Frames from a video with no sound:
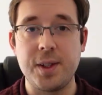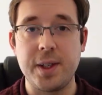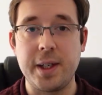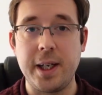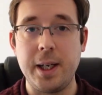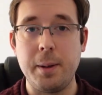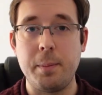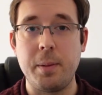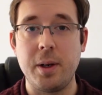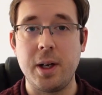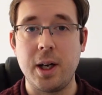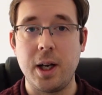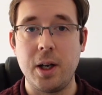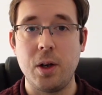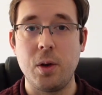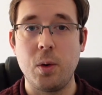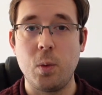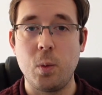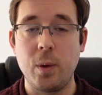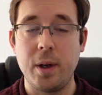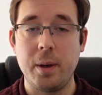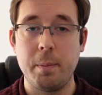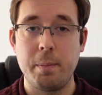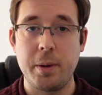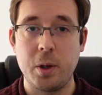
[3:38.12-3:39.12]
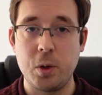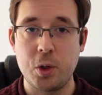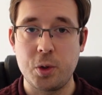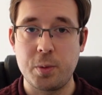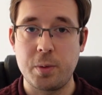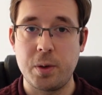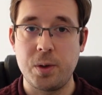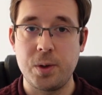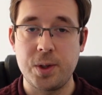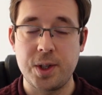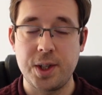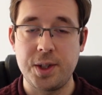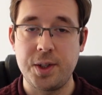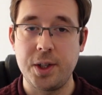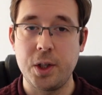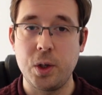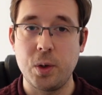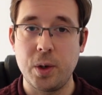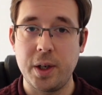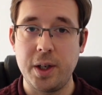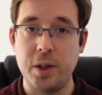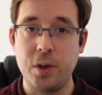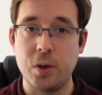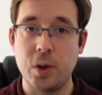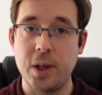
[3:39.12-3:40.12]
to keep an eye on when post-processing.
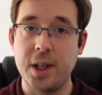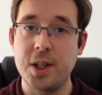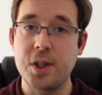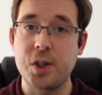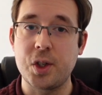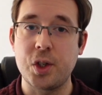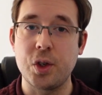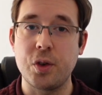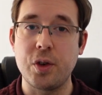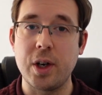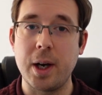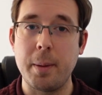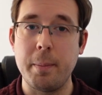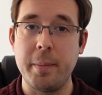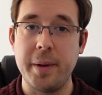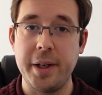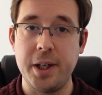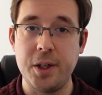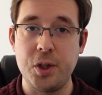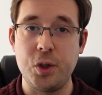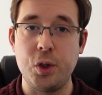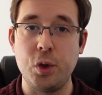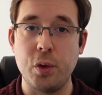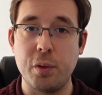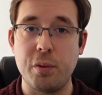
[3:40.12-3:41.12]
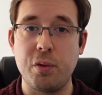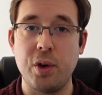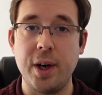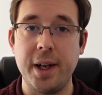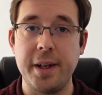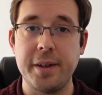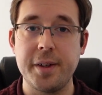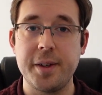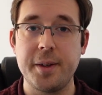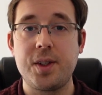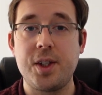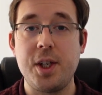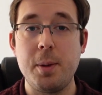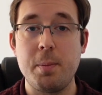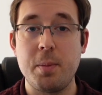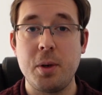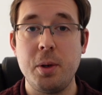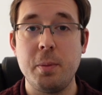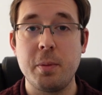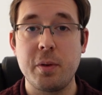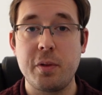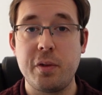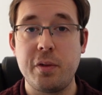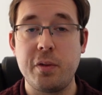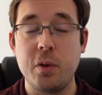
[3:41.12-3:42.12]
Your histogram is your friend. Tip
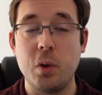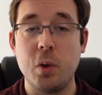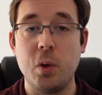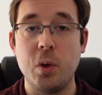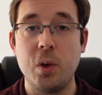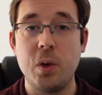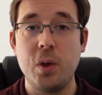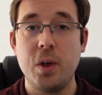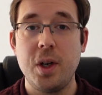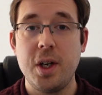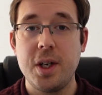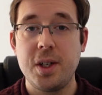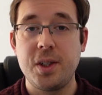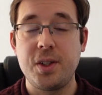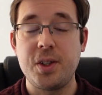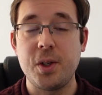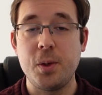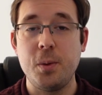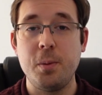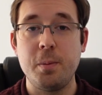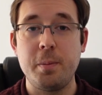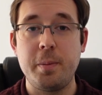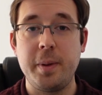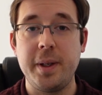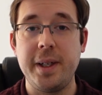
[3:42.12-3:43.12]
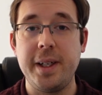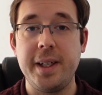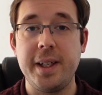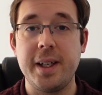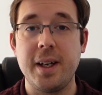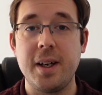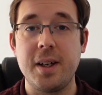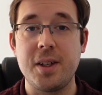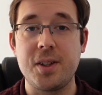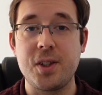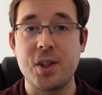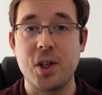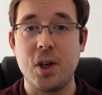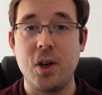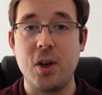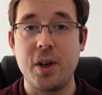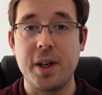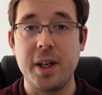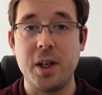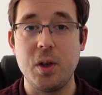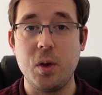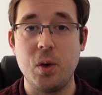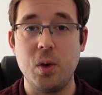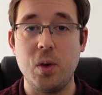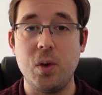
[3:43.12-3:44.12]
number four, don't be a
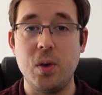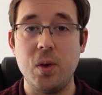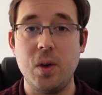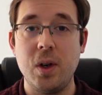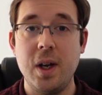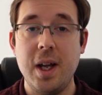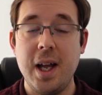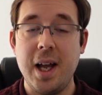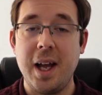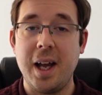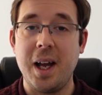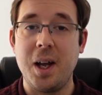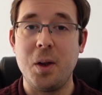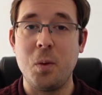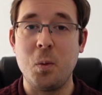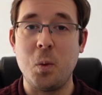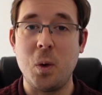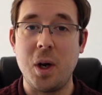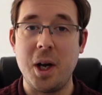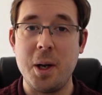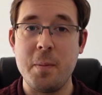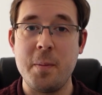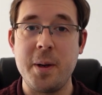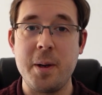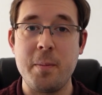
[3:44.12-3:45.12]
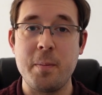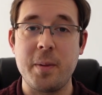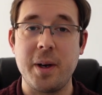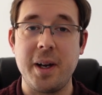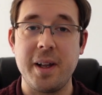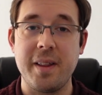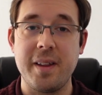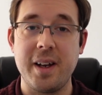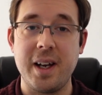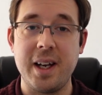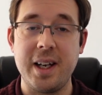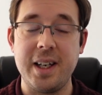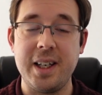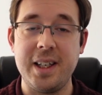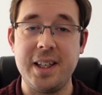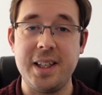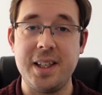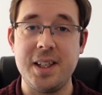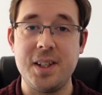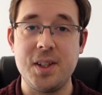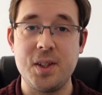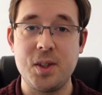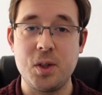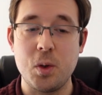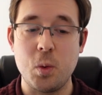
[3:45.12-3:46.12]
target whore. And what I mean by that
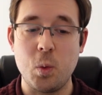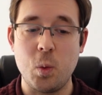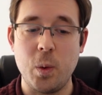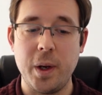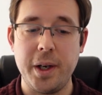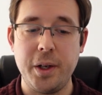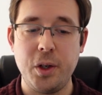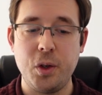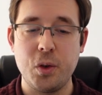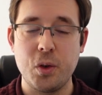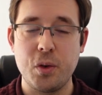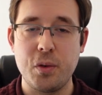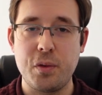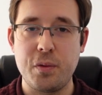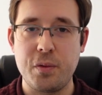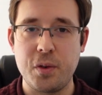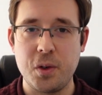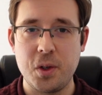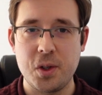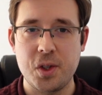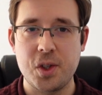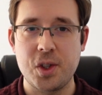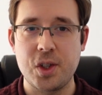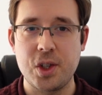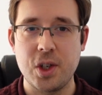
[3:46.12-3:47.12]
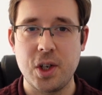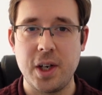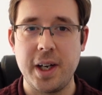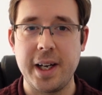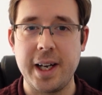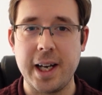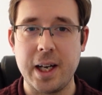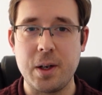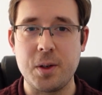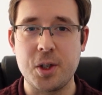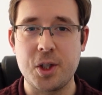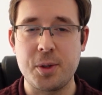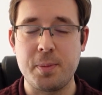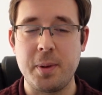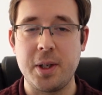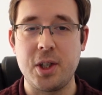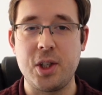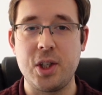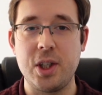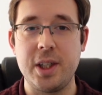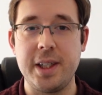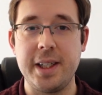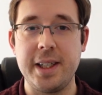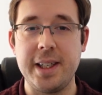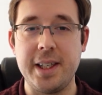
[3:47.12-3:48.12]
is when you're first starting out
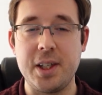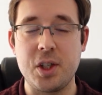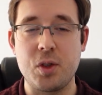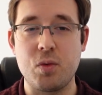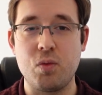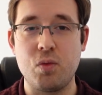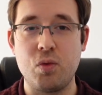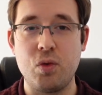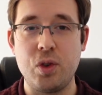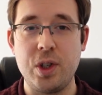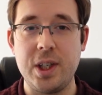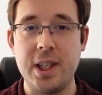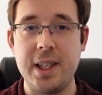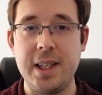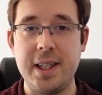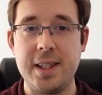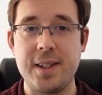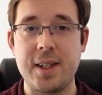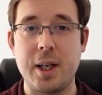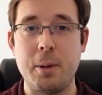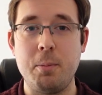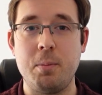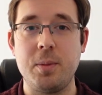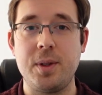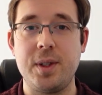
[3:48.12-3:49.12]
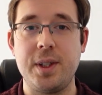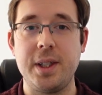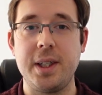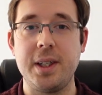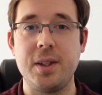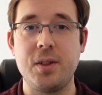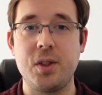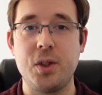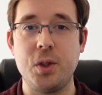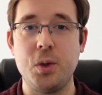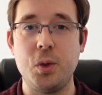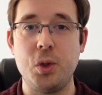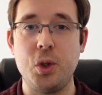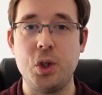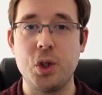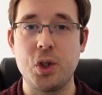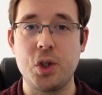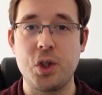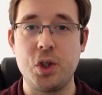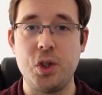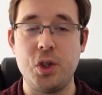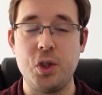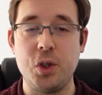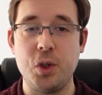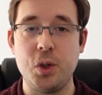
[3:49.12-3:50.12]
especially, it's really tempting to
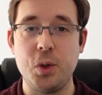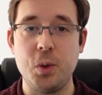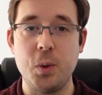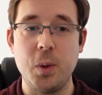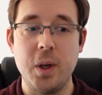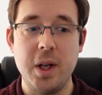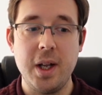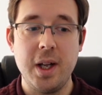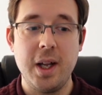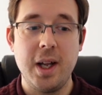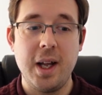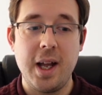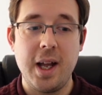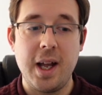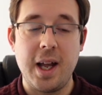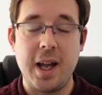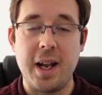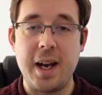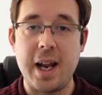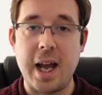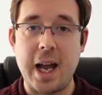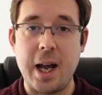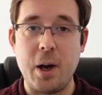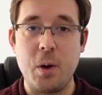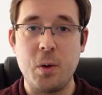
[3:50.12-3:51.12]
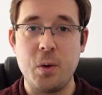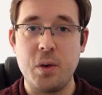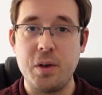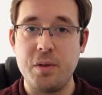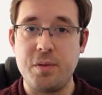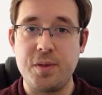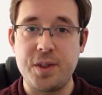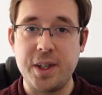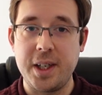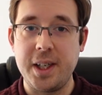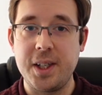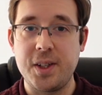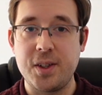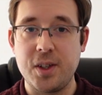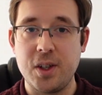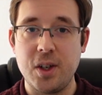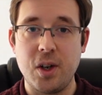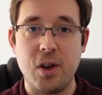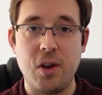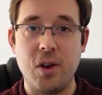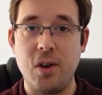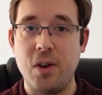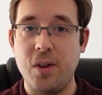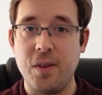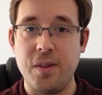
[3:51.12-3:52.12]
just do an hour of data
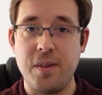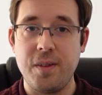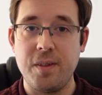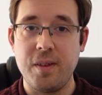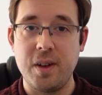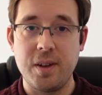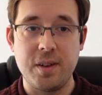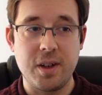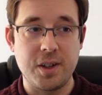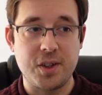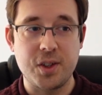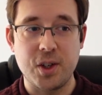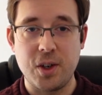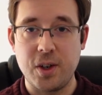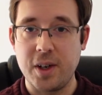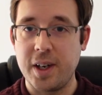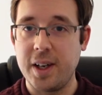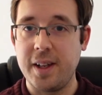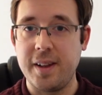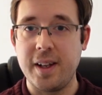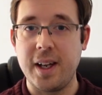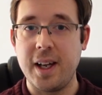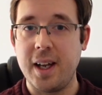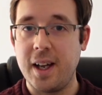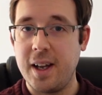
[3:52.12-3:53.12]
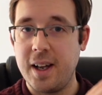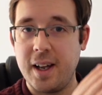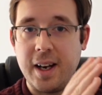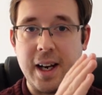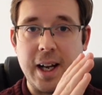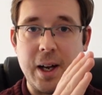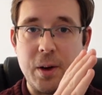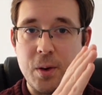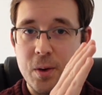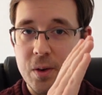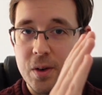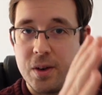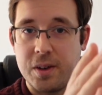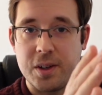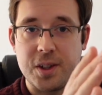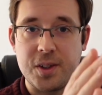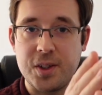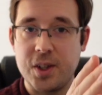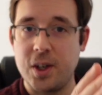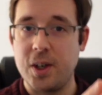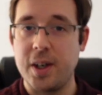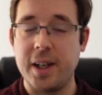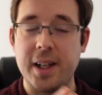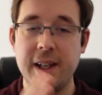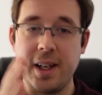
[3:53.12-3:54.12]
on a target there, an hour on a
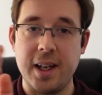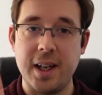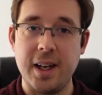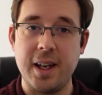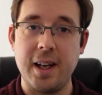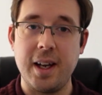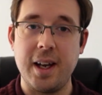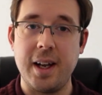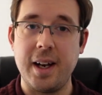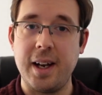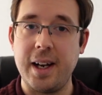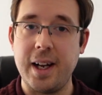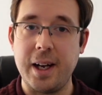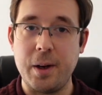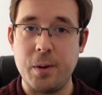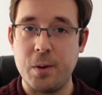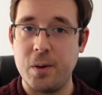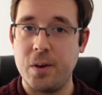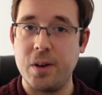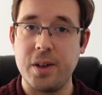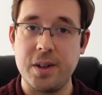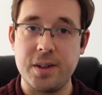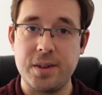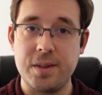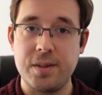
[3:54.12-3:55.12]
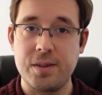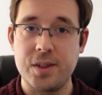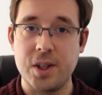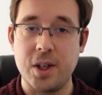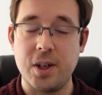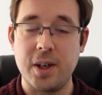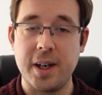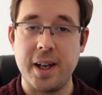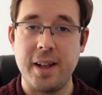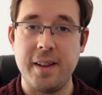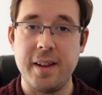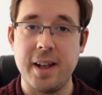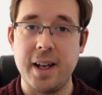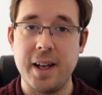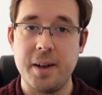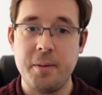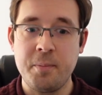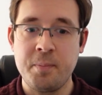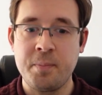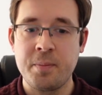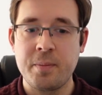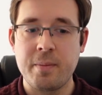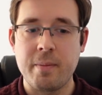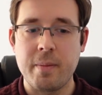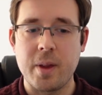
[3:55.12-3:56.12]
target there, and an hour on a target there.
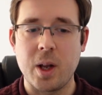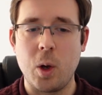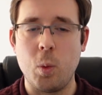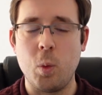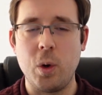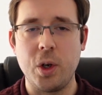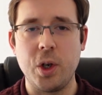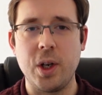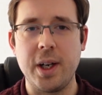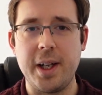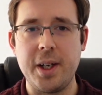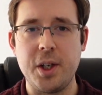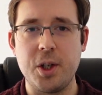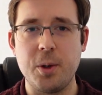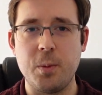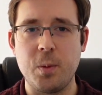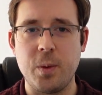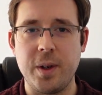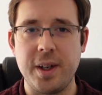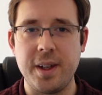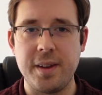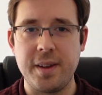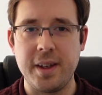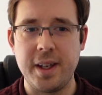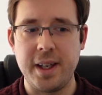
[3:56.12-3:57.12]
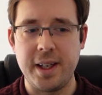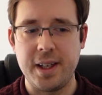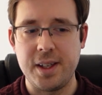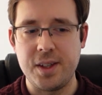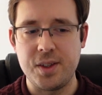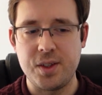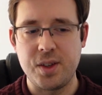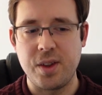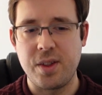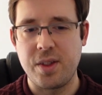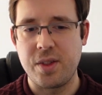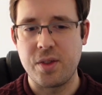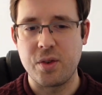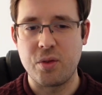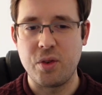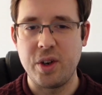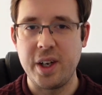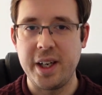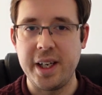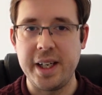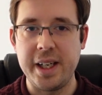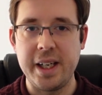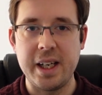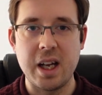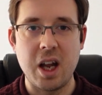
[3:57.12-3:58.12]
And what you'll end up with is
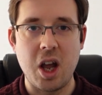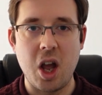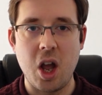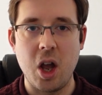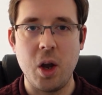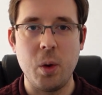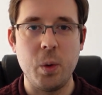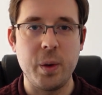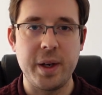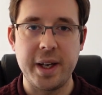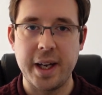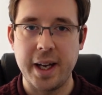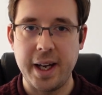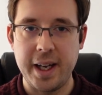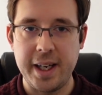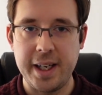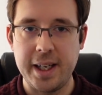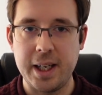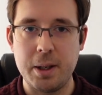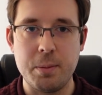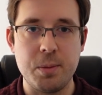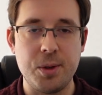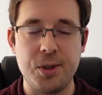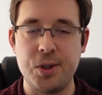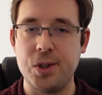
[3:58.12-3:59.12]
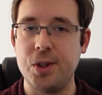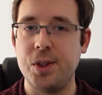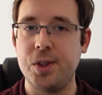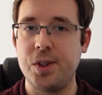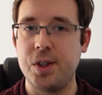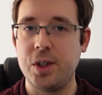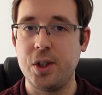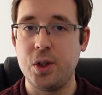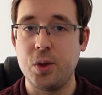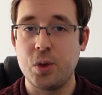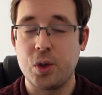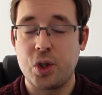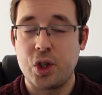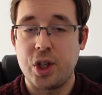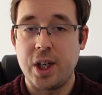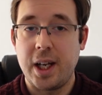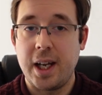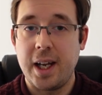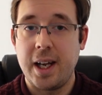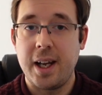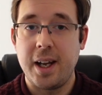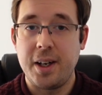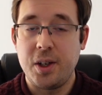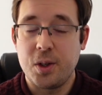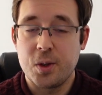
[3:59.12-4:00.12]
3 okay images that you'll
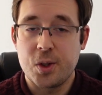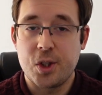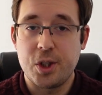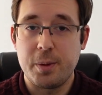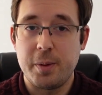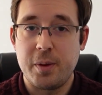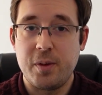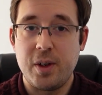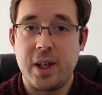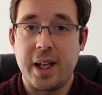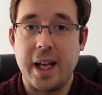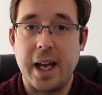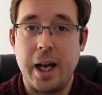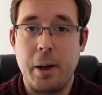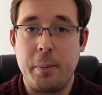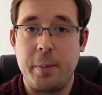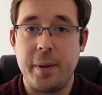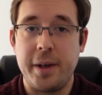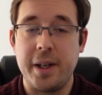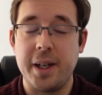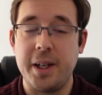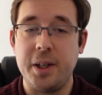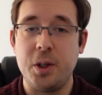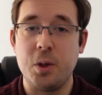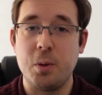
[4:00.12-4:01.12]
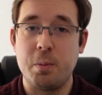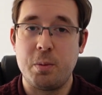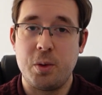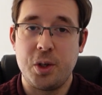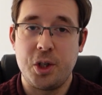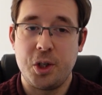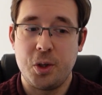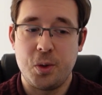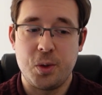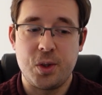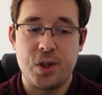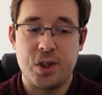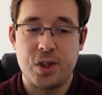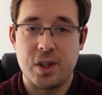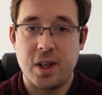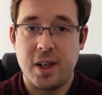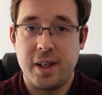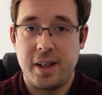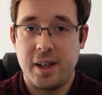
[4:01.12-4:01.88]
share and you'll still be really happy and you'll produce